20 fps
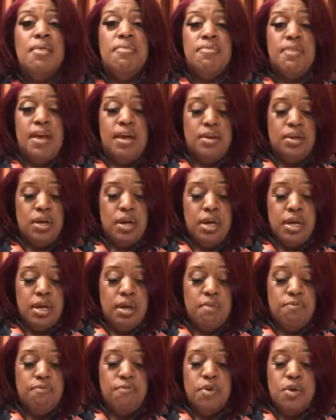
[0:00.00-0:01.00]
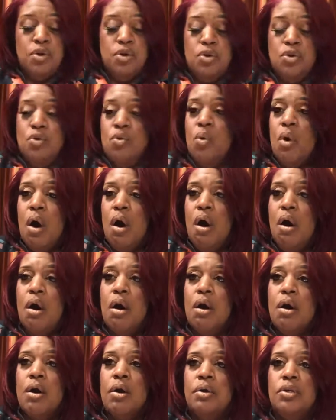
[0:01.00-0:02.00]
that if you
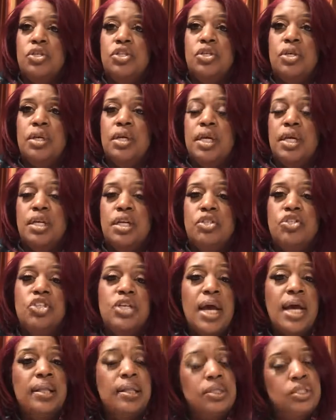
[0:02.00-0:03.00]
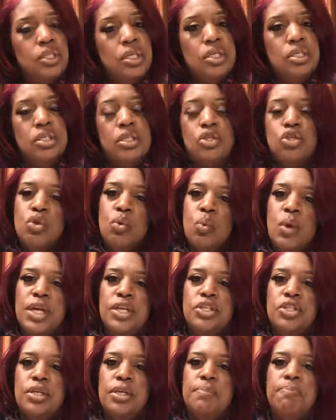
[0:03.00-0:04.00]
are in a challenging
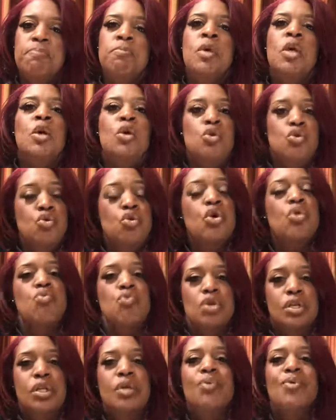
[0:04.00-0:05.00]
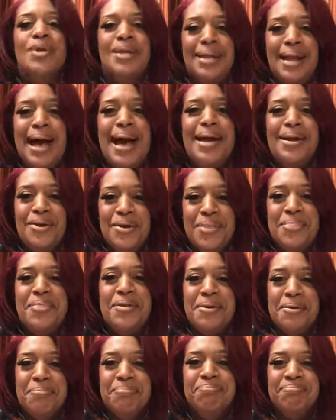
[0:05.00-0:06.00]
situation, you could really rely on
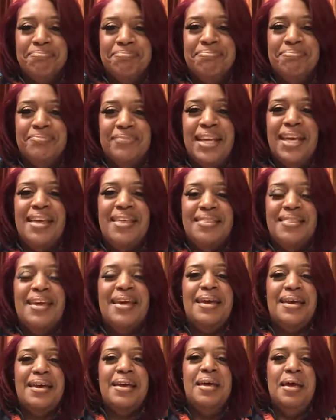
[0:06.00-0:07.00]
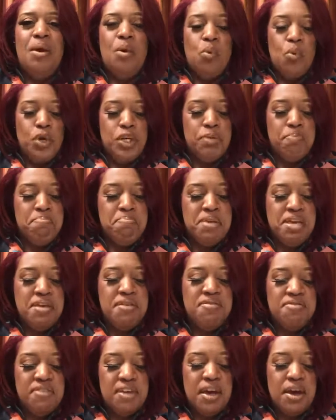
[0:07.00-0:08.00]
them. And they would
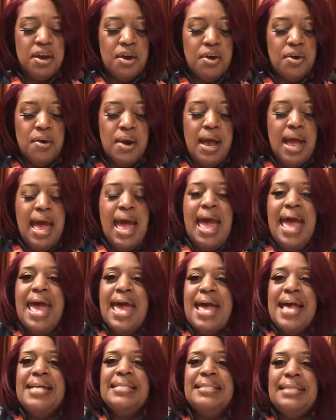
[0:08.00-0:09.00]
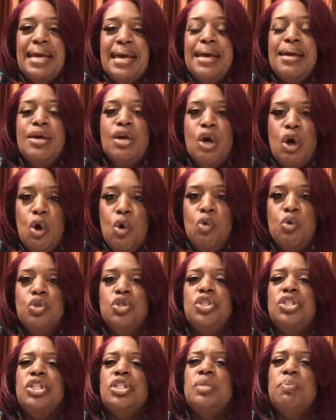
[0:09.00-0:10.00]
be there as a
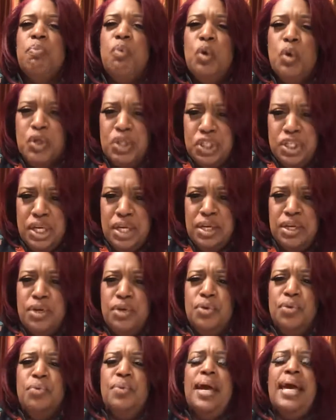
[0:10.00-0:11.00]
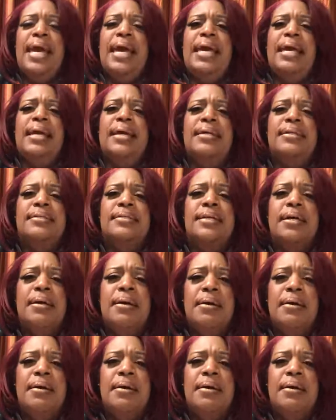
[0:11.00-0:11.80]
coach, just pushing you and